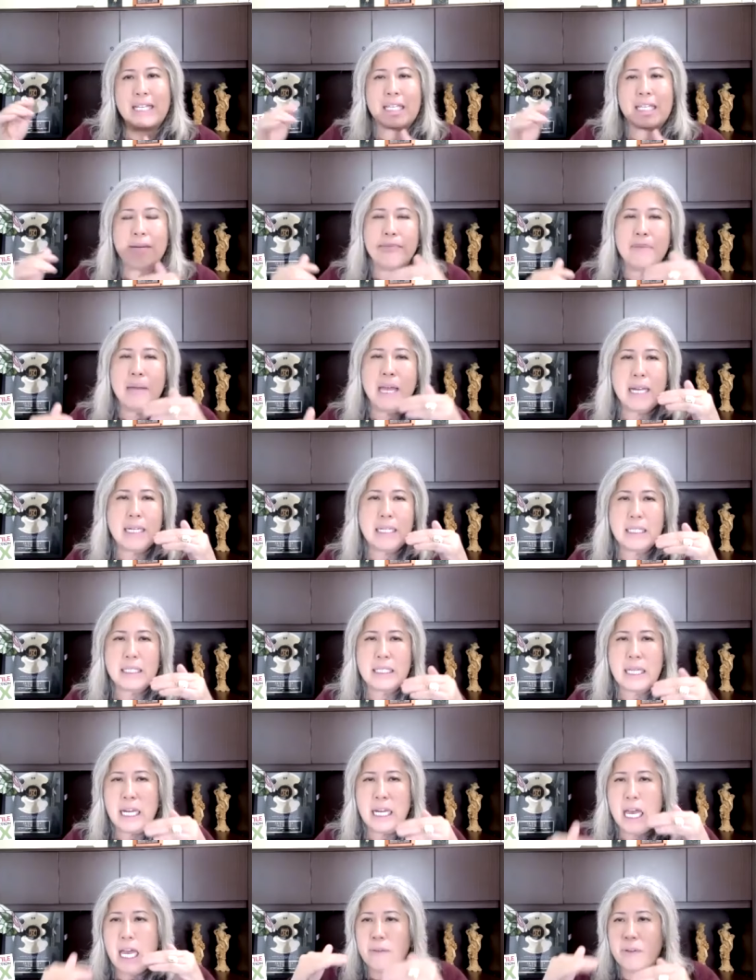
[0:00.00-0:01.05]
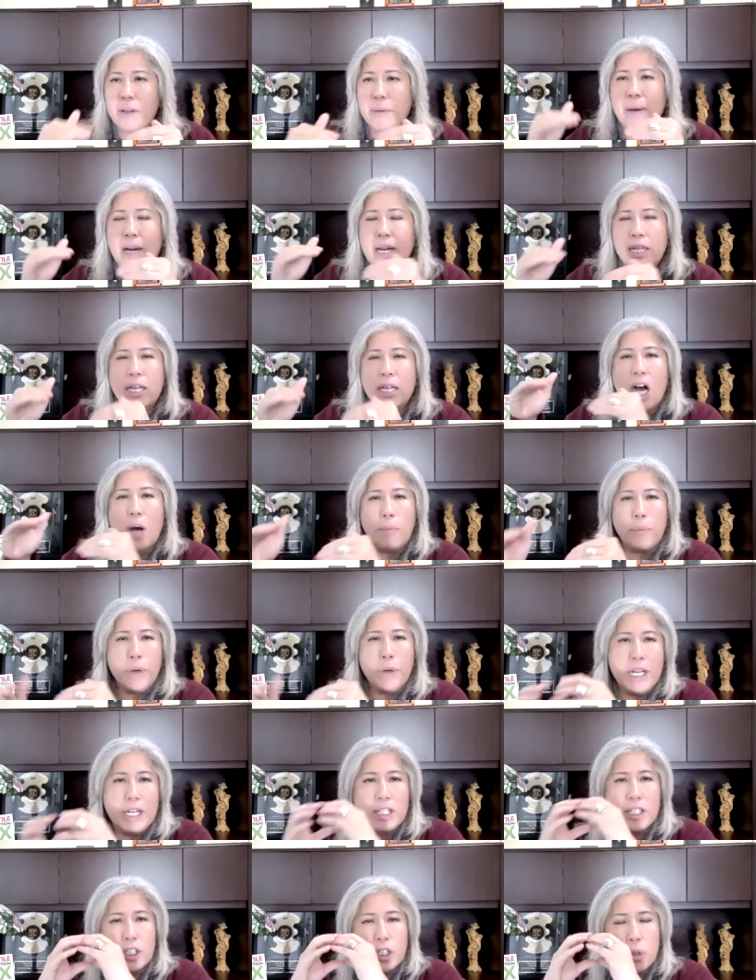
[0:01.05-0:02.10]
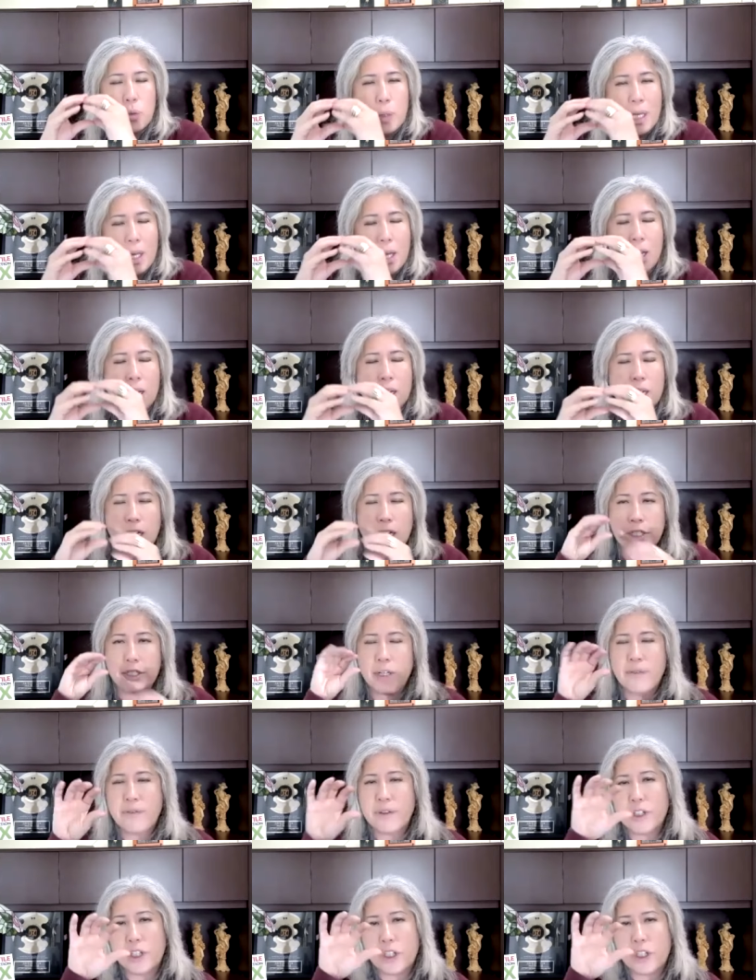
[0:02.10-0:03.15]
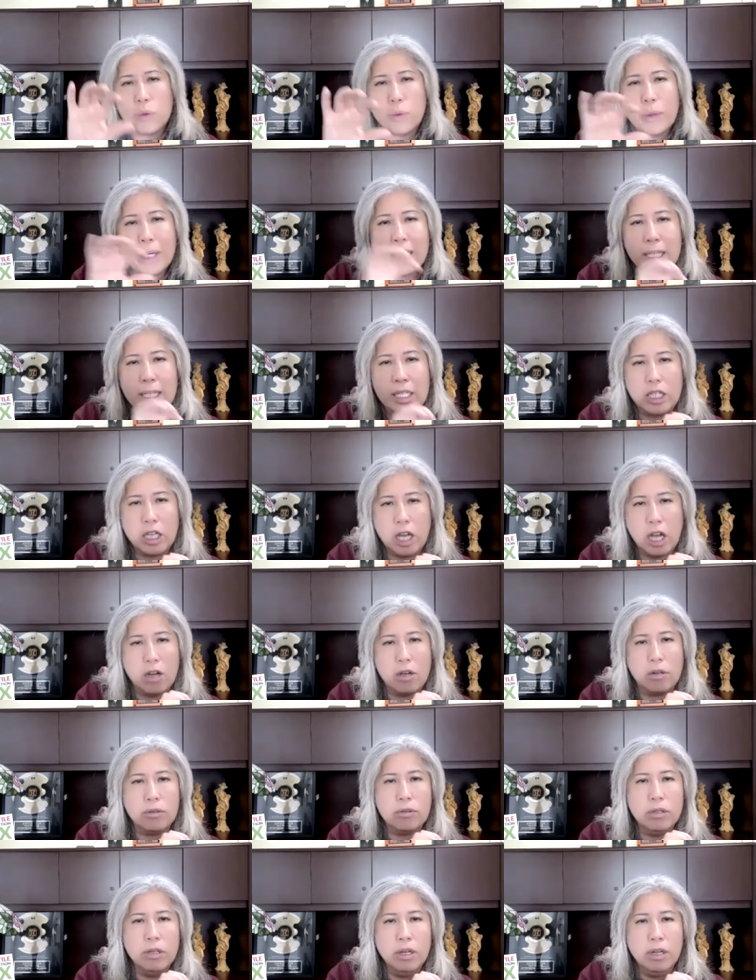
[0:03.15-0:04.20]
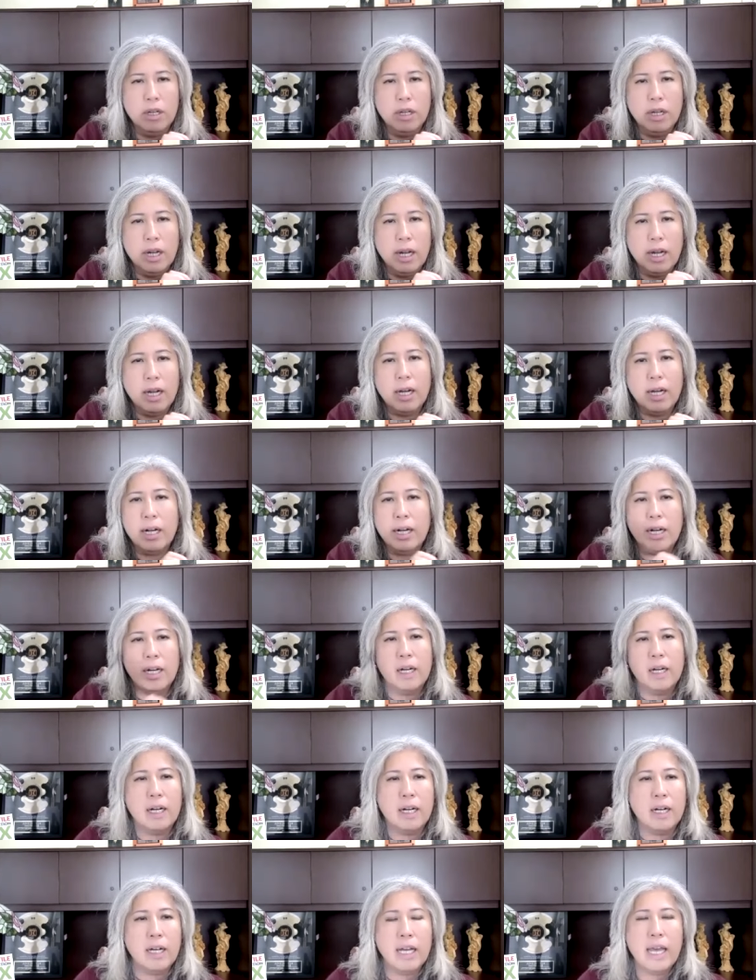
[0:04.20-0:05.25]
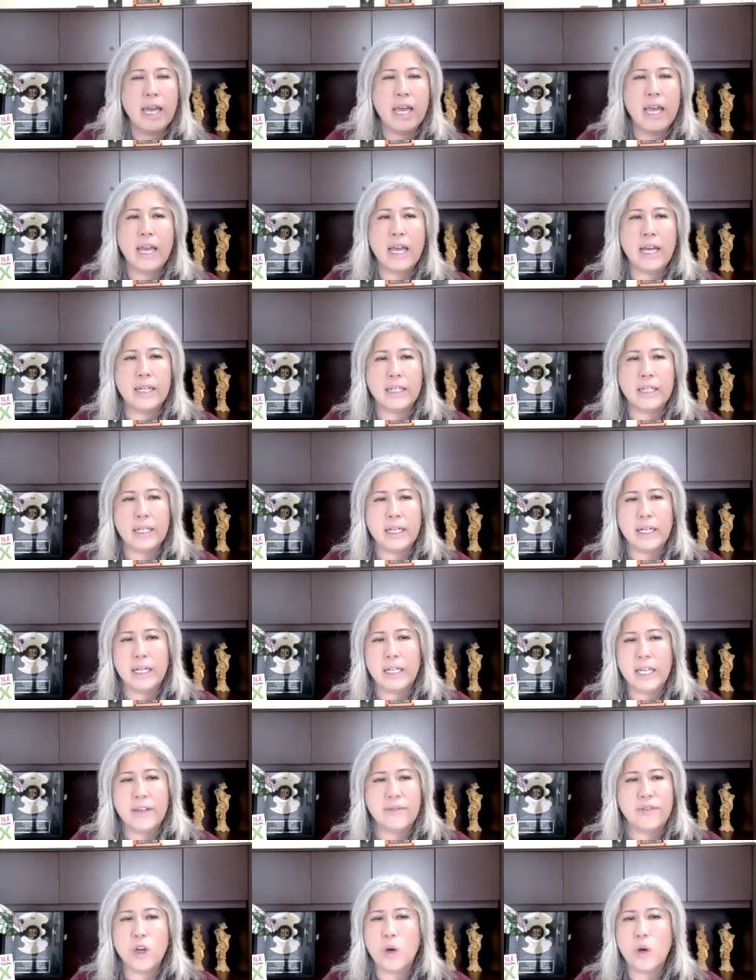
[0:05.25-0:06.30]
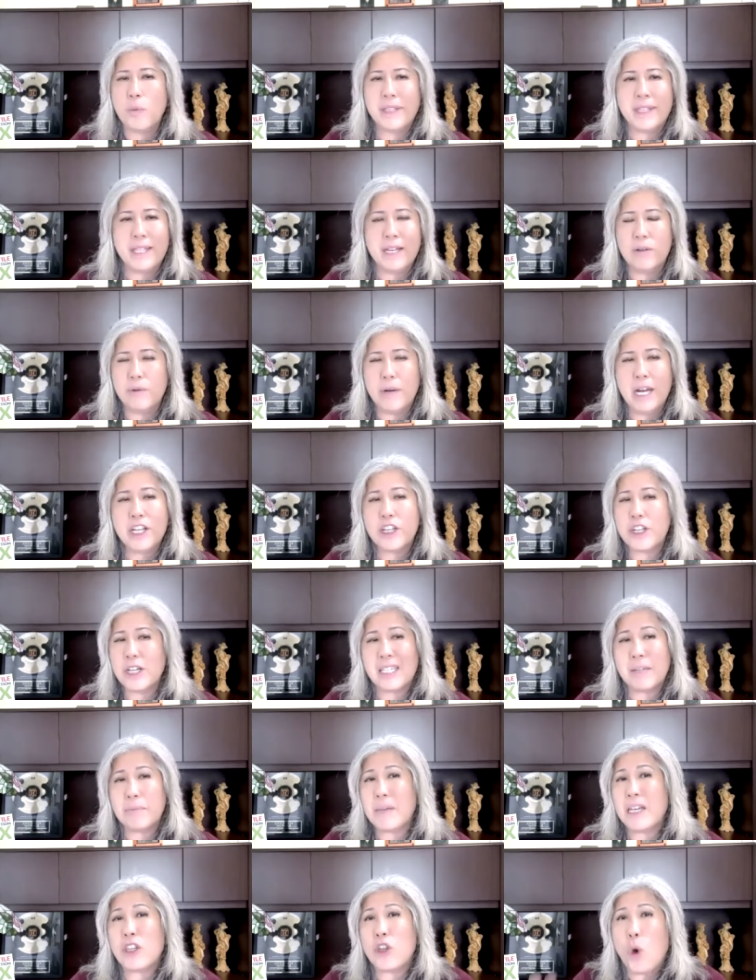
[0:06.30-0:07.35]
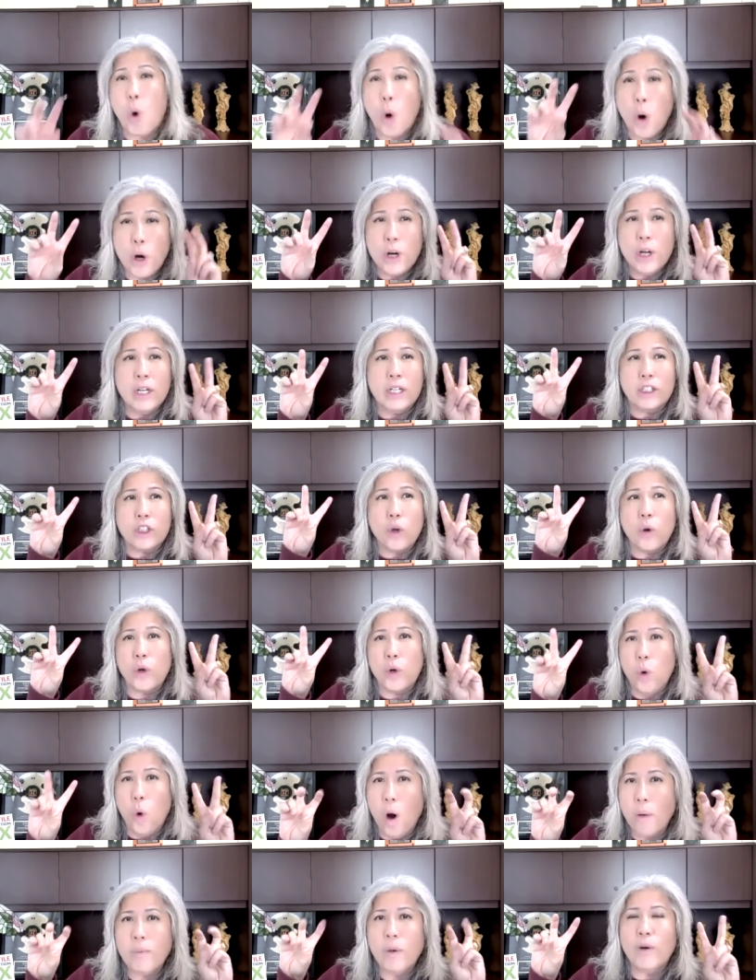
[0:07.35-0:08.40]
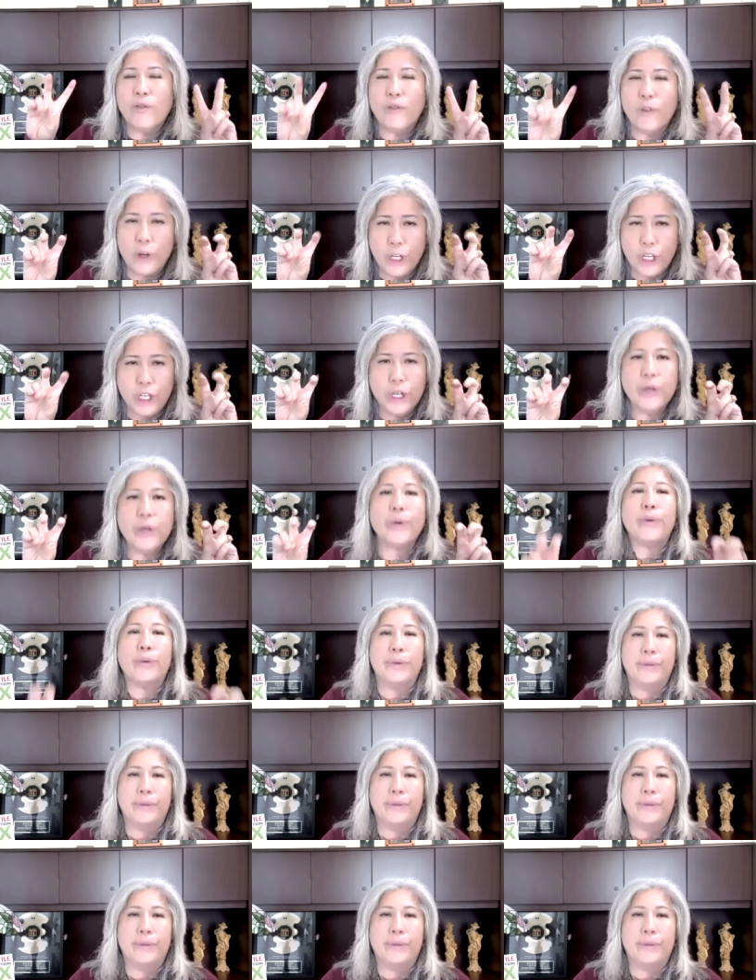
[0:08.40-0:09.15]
to men is that everybody operates in a sweet, a different sweet zone uh, and uh, if you're within range, doesn't mean you're you're normal for you.